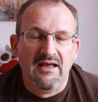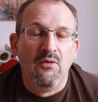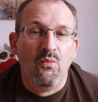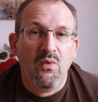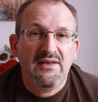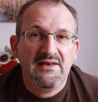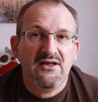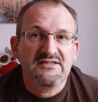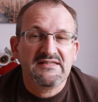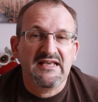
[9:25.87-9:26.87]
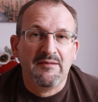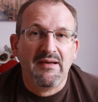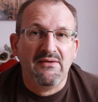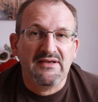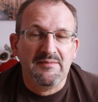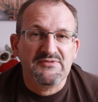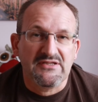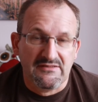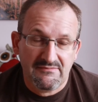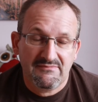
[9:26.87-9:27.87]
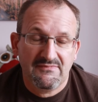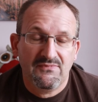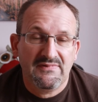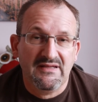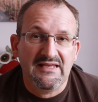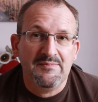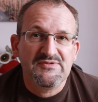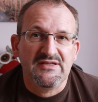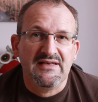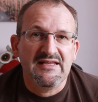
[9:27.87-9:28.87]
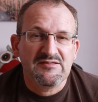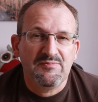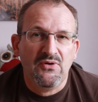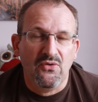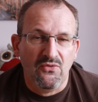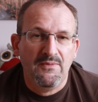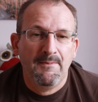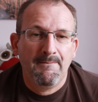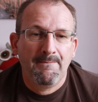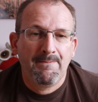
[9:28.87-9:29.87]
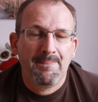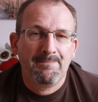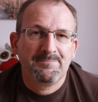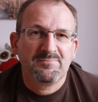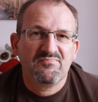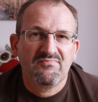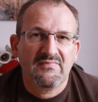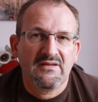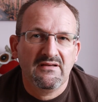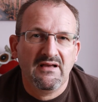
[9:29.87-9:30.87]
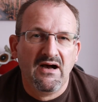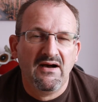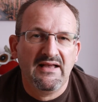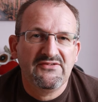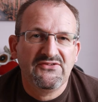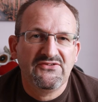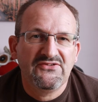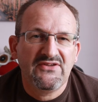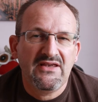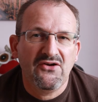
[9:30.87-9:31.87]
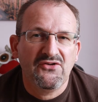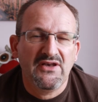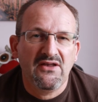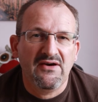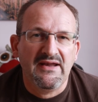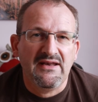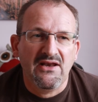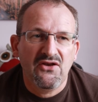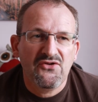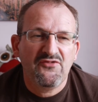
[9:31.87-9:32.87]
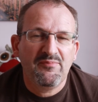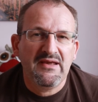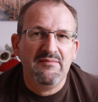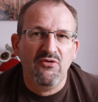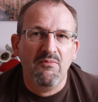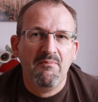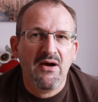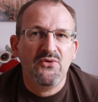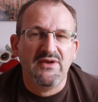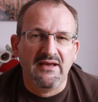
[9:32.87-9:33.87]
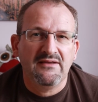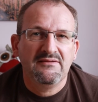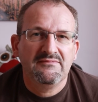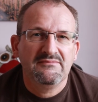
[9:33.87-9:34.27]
And one last thing about Gibson, the Gibson Les Paul. I see online a lot of people moaning